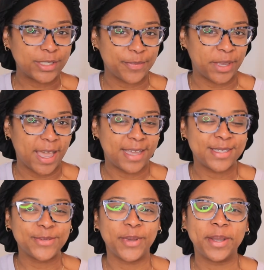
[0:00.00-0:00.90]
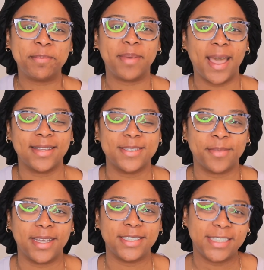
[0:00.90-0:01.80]
What's up, you guys? Welcome back to
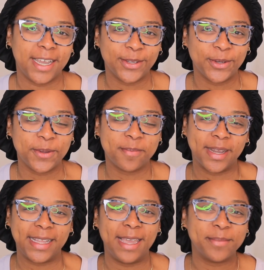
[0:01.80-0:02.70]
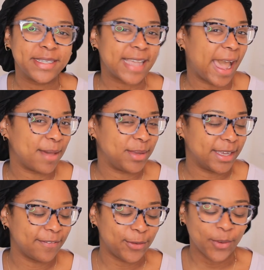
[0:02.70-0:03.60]
my channel. My name is
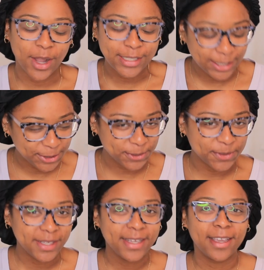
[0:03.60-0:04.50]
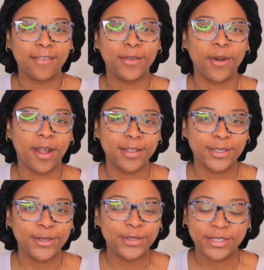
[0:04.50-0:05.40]
Abby. If you are new, if you are
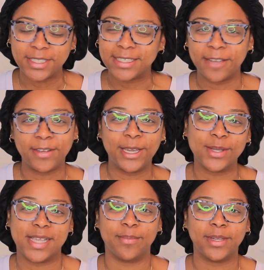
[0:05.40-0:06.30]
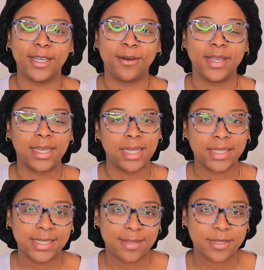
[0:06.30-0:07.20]
new, you should definitely go down below and
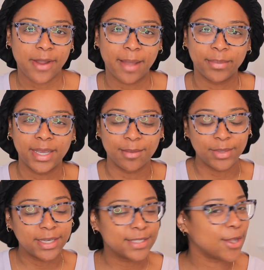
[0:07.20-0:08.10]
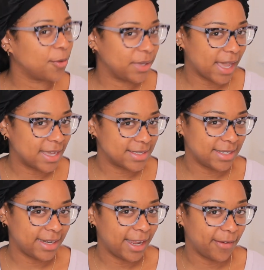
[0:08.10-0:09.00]
click that subscribe button, because all we got is
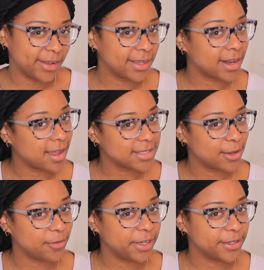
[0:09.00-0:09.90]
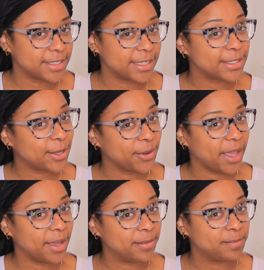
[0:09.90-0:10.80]
good hair and good content over here, sis.
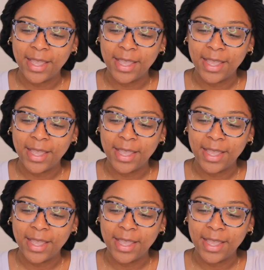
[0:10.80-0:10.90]
Okay?